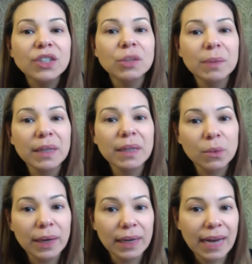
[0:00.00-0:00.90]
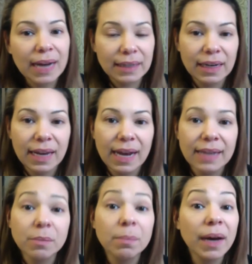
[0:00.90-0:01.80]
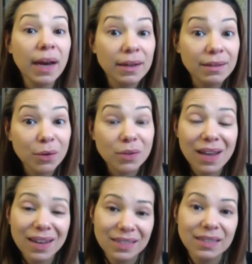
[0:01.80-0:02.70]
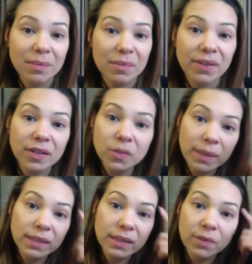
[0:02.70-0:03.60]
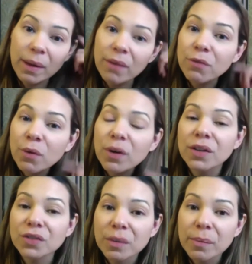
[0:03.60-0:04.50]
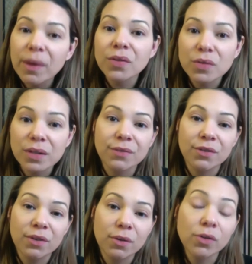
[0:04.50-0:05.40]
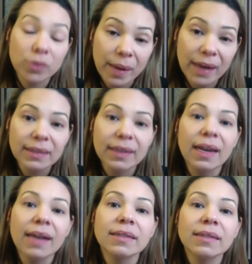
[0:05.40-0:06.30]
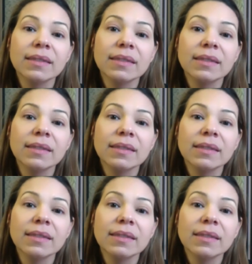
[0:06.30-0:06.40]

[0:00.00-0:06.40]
be in a weekly acting class, but those classes can be very expensive, about $400 a month, usually for group acting classes.